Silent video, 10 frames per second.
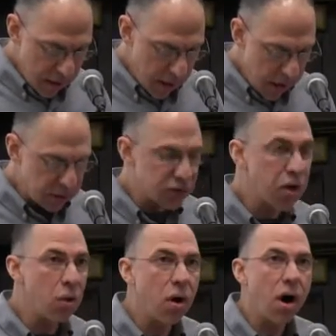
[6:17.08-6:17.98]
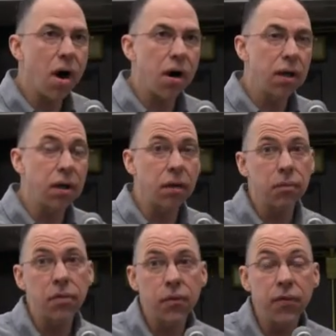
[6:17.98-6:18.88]
And so our
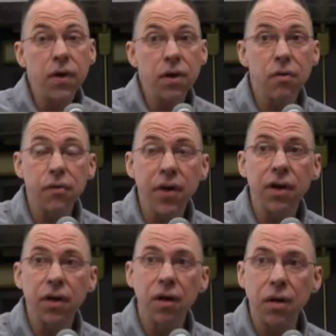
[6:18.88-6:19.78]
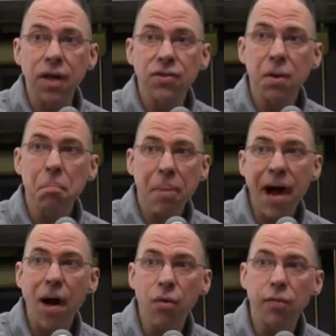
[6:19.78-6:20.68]
fear of failure is a
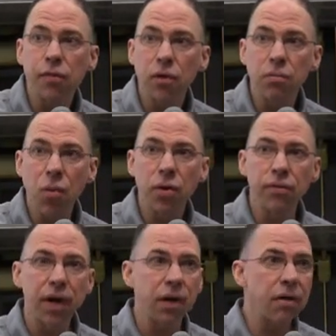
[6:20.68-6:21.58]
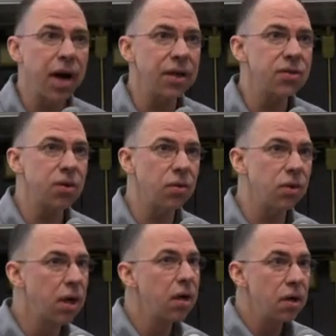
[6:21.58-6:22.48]
powerful motivator, right?
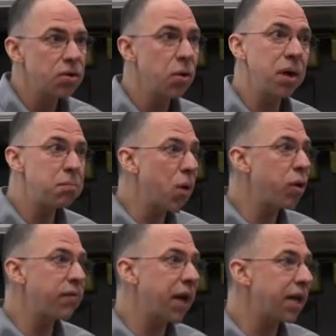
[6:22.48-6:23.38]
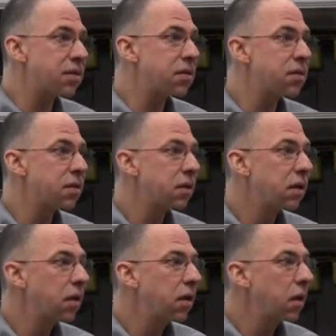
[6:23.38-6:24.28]
So it motivates.
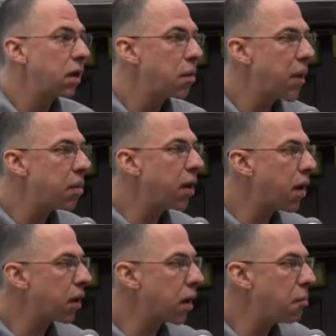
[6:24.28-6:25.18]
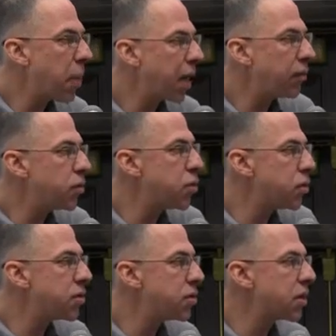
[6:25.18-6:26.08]
Maybe our competitive
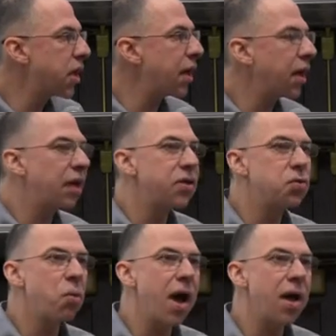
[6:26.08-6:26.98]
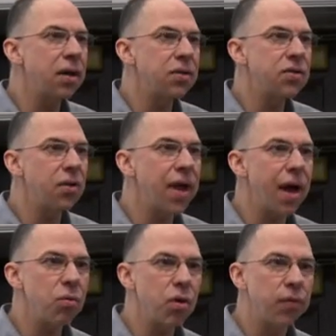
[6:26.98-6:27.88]
juices kick in as well, and so
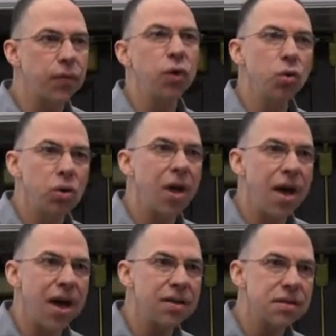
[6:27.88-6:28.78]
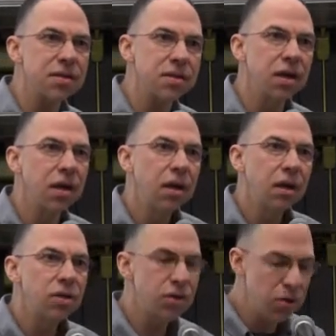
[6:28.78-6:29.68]
that will fuel us
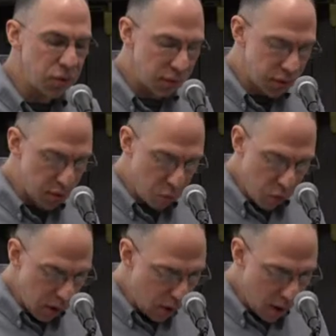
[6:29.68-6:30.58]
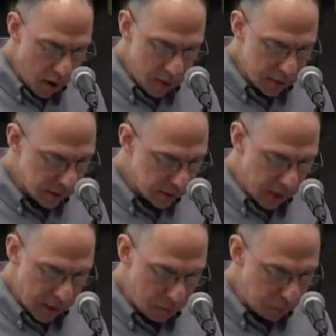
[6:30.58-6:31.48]
to work hard, to
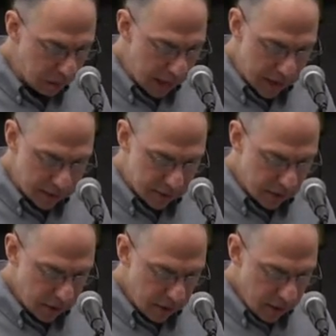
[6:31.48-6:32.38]
stay up late.